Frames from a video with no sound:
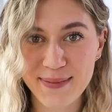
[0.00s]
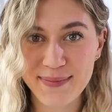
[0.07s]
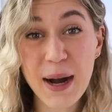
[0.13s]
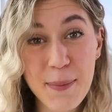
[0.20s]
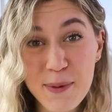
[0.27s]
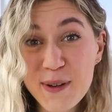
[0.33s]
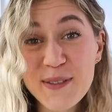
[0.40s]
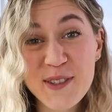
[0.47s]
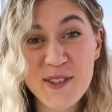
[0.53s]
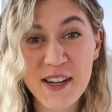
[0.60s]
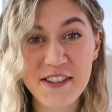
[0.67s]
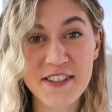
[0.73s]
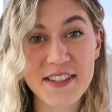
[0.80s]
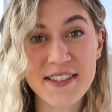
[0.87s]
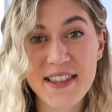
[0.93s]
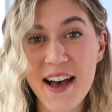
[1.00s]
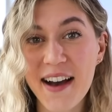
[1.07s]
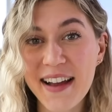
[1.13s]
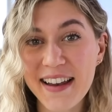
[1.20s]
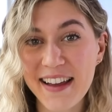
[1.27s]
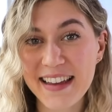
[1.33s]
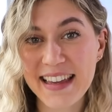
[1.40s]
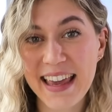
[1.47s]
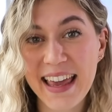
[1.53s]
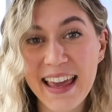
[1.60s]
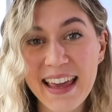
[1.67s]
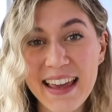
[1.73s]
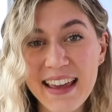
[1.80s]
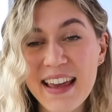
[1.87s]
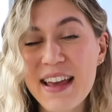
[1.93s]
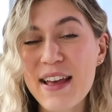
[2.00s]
Couple of stretches that I like here.